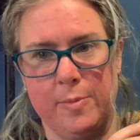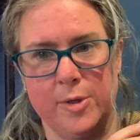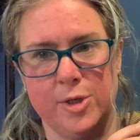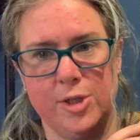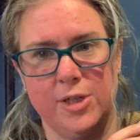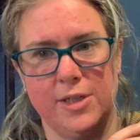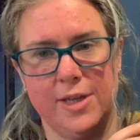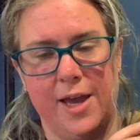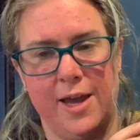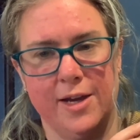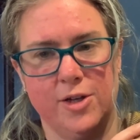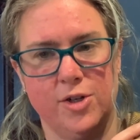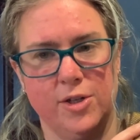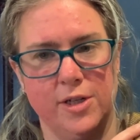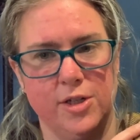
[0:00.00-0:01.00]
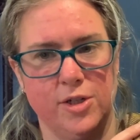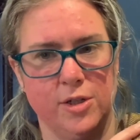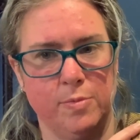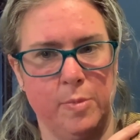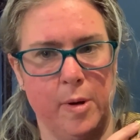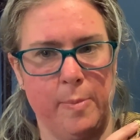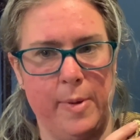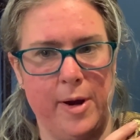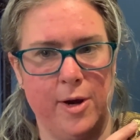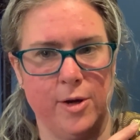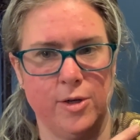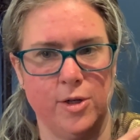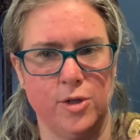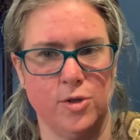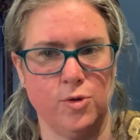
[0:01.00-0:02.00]
but she's actually just
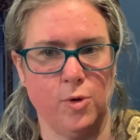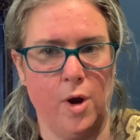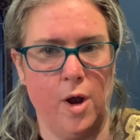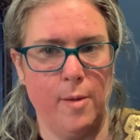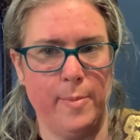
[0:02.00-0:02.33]
prepared to draw